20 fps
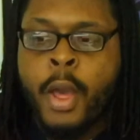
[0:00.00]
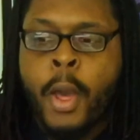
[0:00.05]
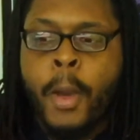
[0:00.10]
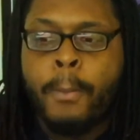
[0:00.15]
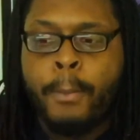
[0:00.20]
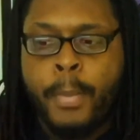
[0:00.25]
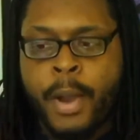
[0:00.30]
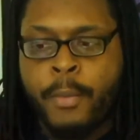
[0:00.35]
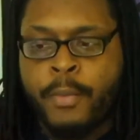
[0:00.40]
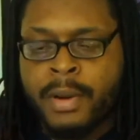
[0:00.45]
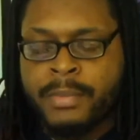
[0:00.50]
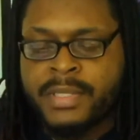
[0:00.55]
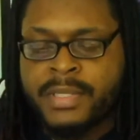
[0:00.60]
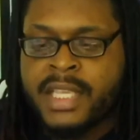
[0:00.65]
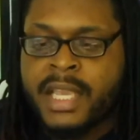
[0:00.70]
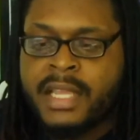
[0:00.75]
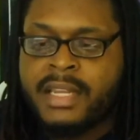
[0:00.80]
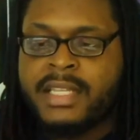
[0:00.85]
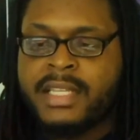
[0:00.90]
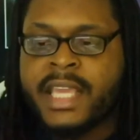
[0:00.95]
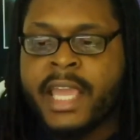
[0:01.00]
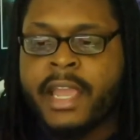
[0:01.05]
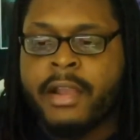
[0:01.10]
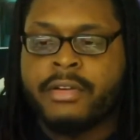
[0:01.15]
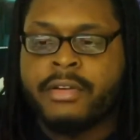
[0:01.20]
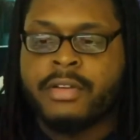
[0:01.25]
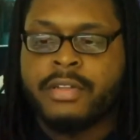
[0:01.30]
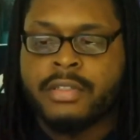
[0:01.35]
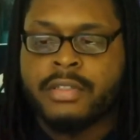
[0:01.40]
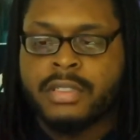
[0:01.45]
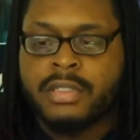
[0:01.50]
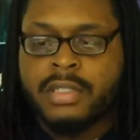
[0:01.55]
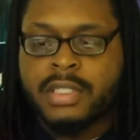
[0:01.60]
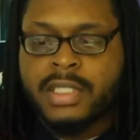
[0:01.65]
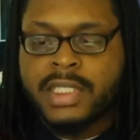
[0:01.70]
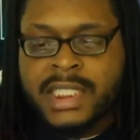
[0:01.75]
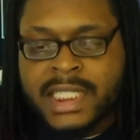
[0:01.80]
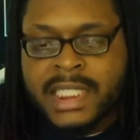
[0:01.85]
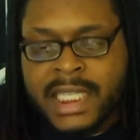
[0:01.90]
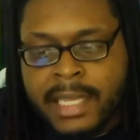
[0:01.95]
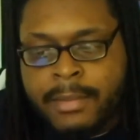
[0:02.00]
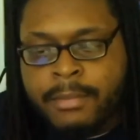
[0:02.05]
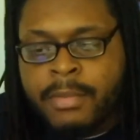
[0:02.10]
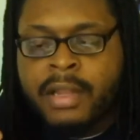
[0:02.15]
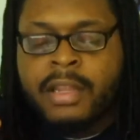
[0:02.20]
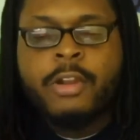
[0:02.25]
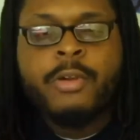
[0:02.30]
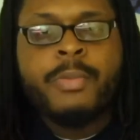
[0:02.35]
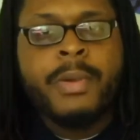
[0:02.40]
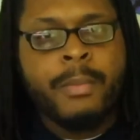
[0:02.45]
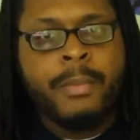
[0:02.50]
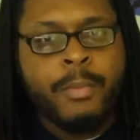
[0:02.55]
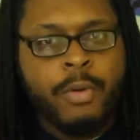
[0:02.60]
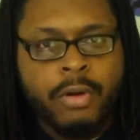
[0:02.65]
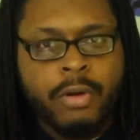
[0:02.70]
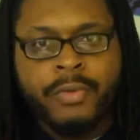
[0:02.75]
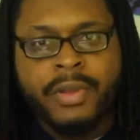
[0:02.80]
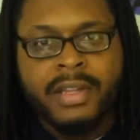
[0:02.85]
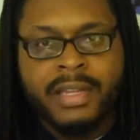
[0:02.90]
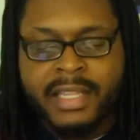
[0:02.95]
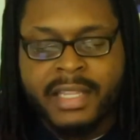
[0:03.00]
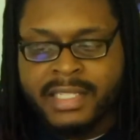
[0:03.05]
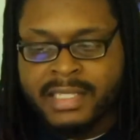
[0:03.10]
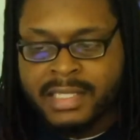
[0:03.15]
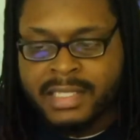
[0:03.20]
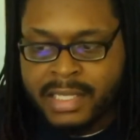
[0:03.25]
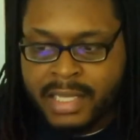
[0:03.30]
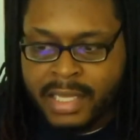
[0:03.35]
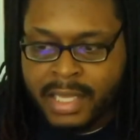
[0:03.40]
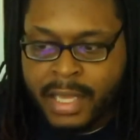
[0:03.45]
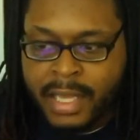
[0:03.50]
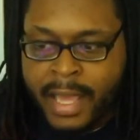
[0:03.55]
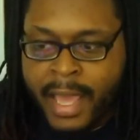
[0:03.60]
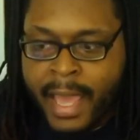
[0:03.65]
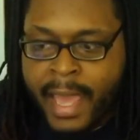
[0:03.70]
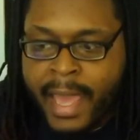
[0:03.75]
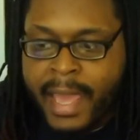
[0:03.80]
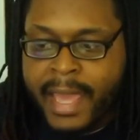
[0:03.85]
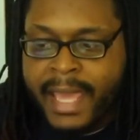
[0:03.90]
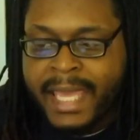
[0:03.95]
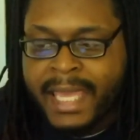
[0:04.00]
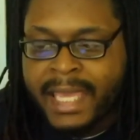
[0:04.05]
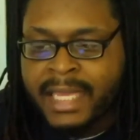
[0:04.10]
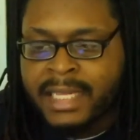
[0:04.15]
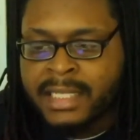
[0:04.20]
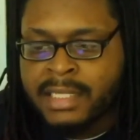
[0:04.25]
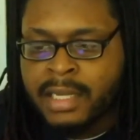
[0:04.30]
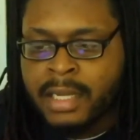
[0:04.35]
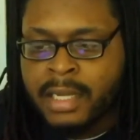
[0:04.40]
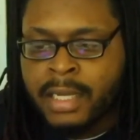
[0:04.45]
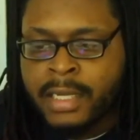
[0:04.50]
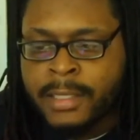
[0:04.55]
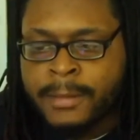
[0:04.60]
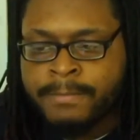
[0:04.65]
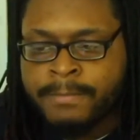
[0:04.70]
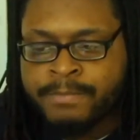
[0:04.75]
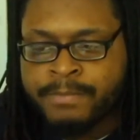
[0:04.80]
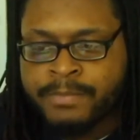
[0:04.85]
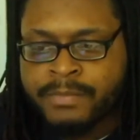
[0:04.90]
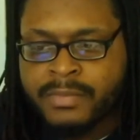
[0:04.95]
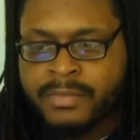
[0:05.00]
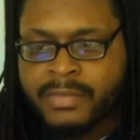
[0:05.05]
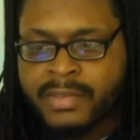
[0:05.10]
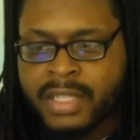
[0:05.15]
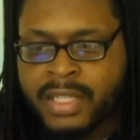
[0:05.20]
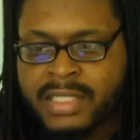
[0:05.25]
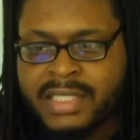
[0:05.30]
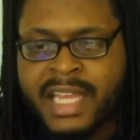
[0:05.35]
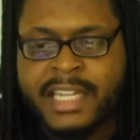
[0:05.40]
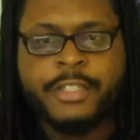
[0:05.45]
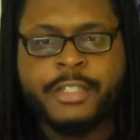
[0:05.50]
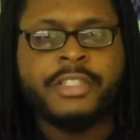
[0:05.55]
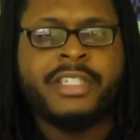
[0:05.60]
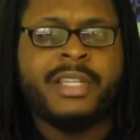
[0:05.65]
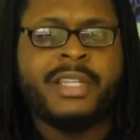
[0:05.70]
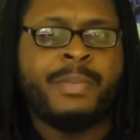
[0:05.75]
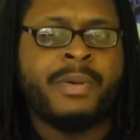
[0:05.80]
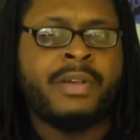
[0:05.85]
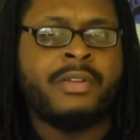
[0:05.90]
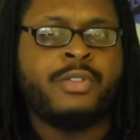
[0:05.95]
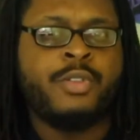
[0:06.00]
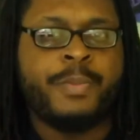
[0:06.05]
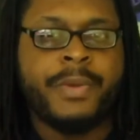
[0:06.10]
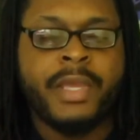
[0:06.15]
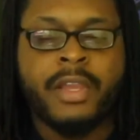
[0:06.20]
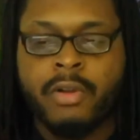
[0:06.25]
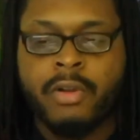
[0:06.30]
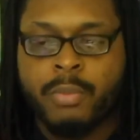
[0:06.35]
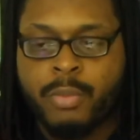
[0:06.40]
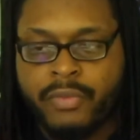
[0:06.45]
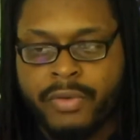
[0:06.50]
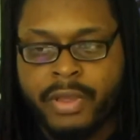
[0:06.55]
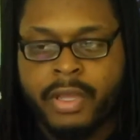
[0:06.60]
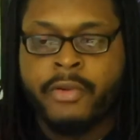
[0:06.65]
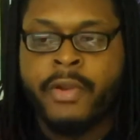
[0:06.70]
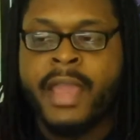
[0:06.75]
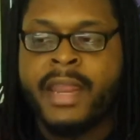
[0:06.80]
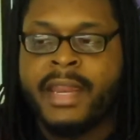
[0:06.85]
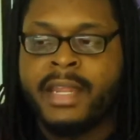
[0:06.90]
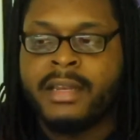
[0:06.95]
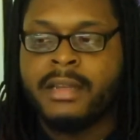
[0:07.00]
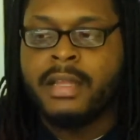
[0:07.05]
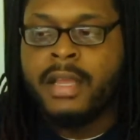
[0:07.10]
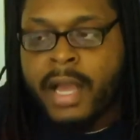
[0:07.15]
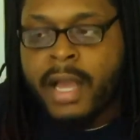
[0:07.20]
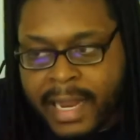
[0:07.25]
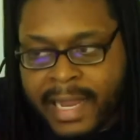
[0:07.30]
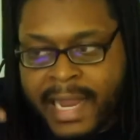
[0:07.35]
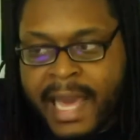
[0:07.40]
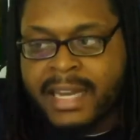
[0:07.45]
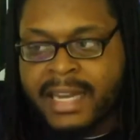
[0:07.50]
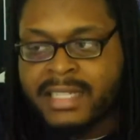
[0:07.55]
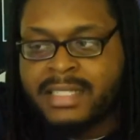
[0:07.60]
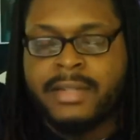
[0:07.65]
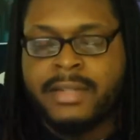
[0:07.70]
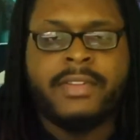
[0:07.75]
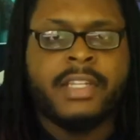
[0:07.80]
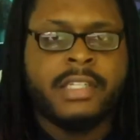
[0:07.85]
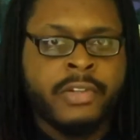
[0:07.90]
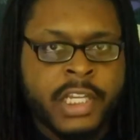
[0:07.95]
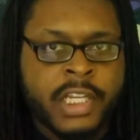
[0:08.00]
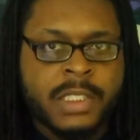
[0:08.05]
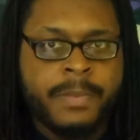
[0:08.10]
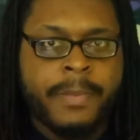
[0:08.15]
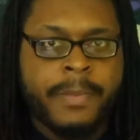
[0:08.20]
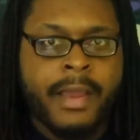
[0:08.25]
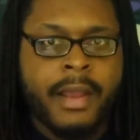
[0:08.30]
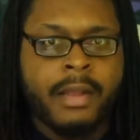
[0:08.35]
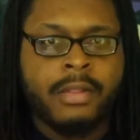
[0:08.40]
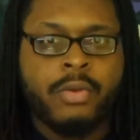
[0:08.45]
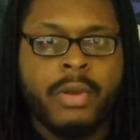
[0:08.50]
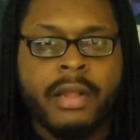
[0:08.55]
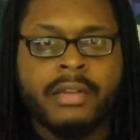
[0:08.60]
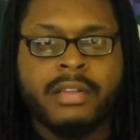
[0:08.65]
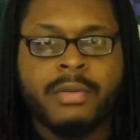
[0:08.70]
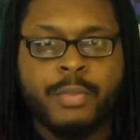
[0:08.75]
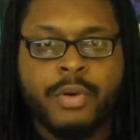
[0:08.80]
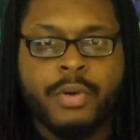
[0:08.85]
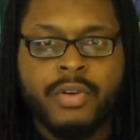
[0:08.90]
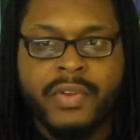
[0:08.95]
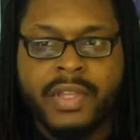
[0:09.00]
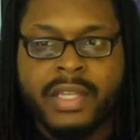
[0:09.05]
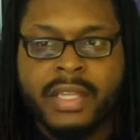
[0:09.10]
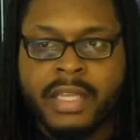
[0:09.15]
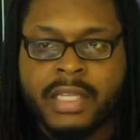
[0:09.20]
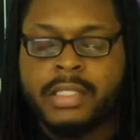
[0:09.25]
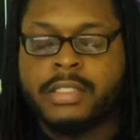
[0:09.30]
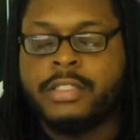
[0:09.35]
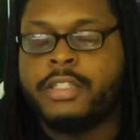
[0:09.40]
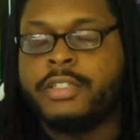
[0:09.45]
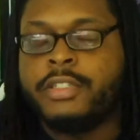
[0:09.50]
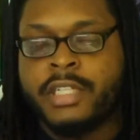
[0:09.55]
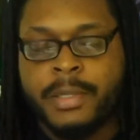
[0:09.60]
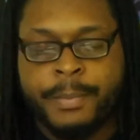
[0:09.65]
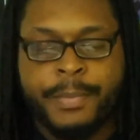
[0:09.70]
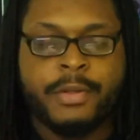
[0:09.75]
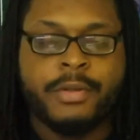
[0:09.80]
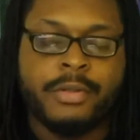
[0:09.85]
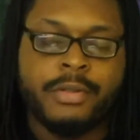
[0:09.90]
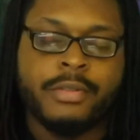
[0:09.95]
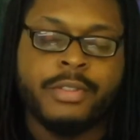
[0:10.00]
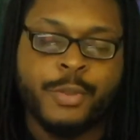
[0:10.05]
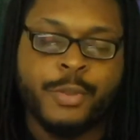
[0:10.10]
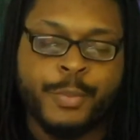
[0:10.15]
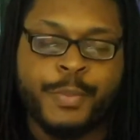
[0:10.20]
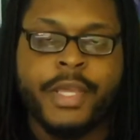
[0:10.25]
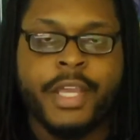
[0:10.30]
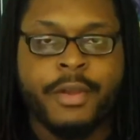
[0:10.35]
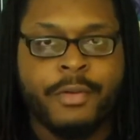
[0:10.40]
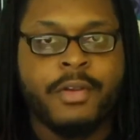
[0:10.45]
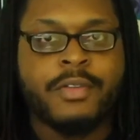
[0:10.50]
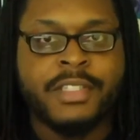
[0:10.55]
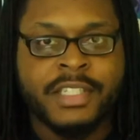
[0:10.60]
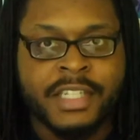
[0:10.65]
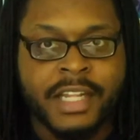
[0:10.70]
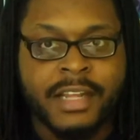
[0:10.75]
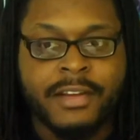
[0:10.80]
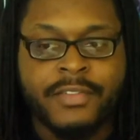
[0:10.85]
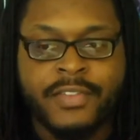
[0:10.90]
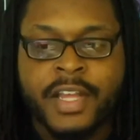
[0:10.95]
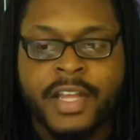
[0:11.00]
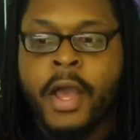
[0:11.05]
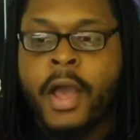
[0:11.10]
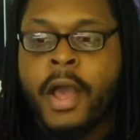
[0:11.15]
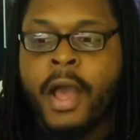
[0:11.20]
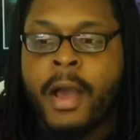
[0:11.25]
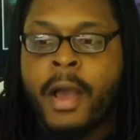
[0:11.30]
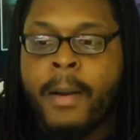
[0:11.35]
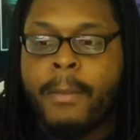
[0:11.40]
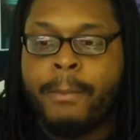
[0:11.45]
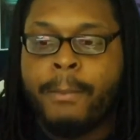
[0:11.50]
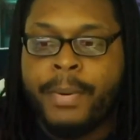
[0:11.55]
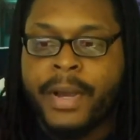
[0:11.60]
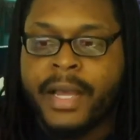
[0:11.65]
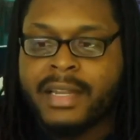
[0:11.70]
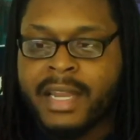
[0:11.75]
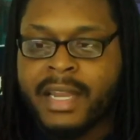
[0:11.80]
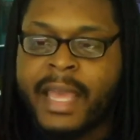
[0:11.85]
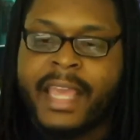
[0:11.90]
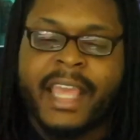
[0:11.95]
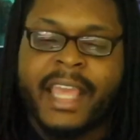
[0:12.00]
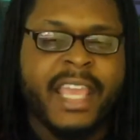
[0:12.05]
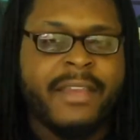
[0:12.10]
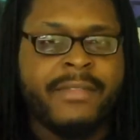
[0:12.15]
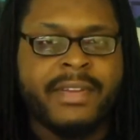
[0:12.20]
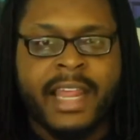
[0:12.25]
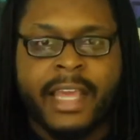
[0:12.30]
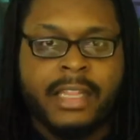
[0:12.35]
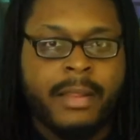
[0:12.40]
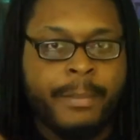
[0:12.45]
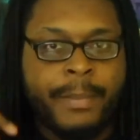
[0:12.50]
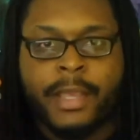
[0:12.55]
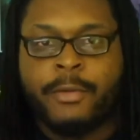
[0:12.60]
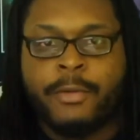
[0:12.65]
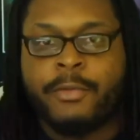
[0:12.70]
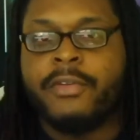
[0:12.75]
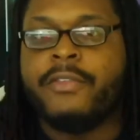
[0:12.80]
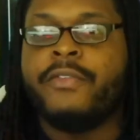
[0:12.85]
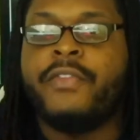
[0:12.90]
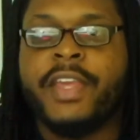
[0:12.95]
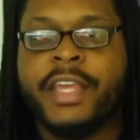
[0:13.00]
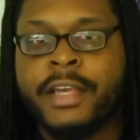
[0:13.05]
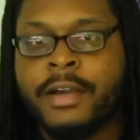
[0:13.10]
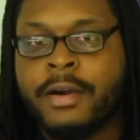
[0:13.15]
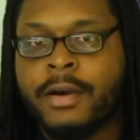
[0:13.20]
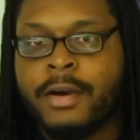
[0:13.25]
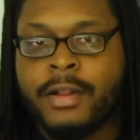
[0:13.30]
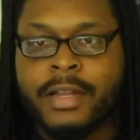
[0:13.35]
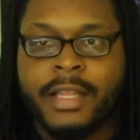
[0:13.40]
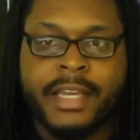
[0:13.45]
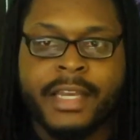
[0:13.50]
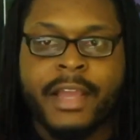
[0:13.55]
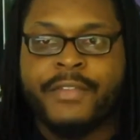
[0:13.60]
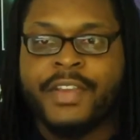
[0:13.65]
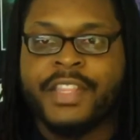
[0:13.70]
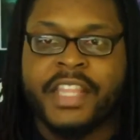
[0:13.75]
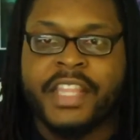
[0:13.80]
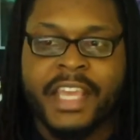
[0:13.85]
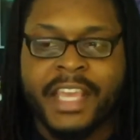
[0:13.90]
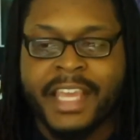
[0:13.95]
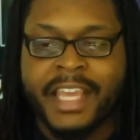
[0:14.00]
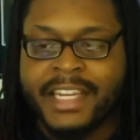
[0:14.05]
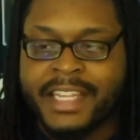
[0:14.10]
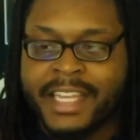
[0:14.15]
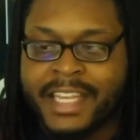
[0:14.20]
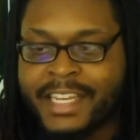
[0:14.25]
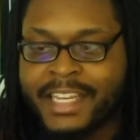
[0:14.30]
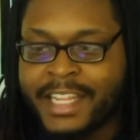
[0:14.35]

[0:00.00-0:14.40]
But what I'm saying, these characters seem a little bit more realistic, and it's not your typical superhero movie. Granted, a lot of stuff that transpired throughout the movie is your typical superhero stuff. But like, even like the big reveal and everything at the